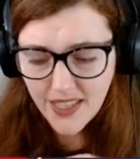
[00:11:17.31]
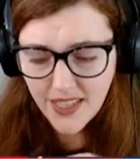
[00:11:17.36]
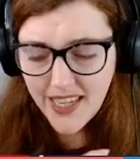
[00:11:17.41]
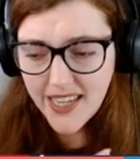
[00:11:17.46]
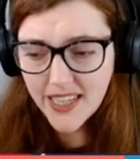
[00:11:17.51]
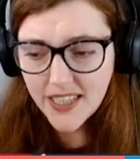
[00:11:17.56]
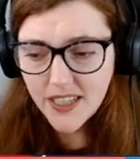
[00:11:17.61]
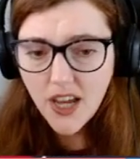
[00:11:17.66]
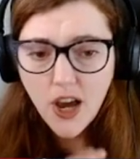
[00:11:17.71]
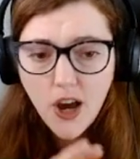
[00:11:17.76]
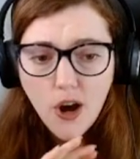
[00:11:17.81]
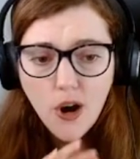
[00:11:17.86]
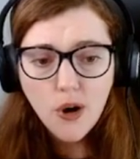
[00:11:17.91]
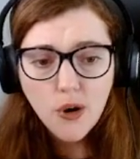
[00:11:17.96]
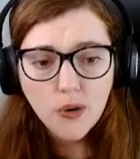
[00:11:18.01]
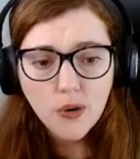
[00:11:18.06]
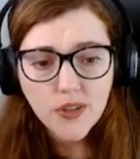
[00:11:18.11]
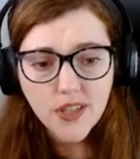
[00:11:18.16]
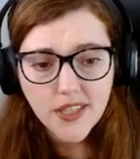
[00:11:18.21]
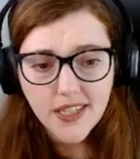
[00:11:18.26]
in
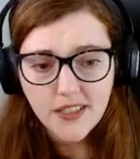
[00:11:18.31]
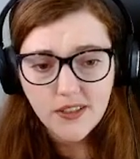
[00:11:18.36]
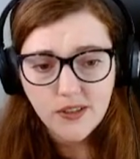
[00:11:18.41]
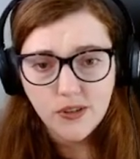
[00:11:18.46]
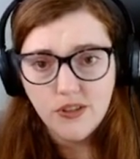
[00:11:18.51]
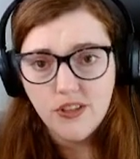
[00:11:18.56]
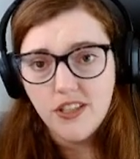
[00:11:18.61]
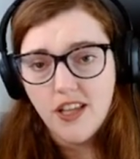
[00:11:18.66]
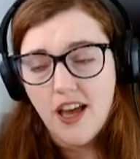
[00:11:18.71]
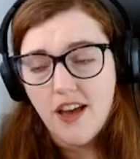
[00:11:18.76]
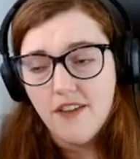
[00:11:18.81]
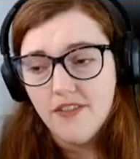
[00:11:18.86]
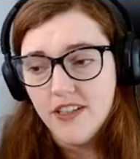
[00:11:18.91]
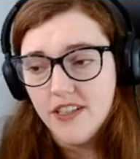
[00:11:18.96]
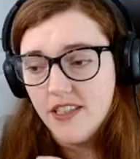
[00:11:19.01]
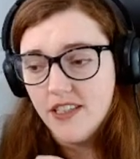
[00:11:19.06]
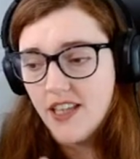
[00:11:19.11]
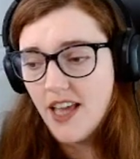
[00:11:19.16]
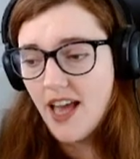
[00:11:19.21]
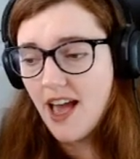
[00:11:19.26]
all the Discord
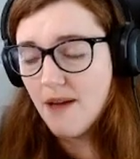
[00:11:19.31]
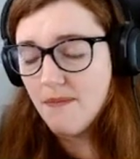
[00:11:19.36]
servers.